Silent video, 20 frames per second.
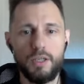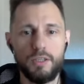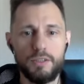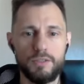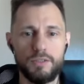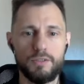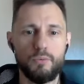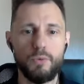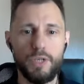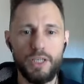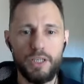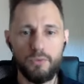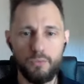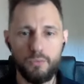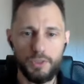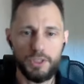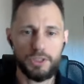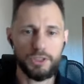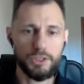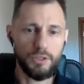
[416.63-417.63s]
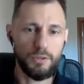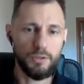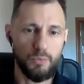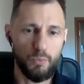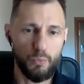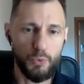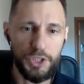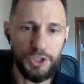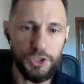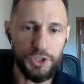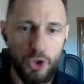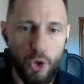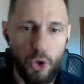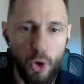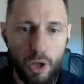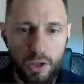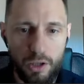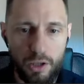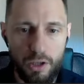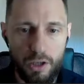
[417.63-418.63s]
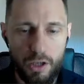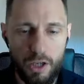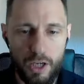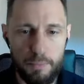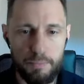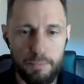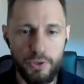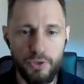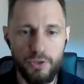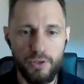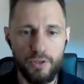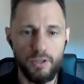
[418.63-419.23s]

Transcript: It's the way in which we call up,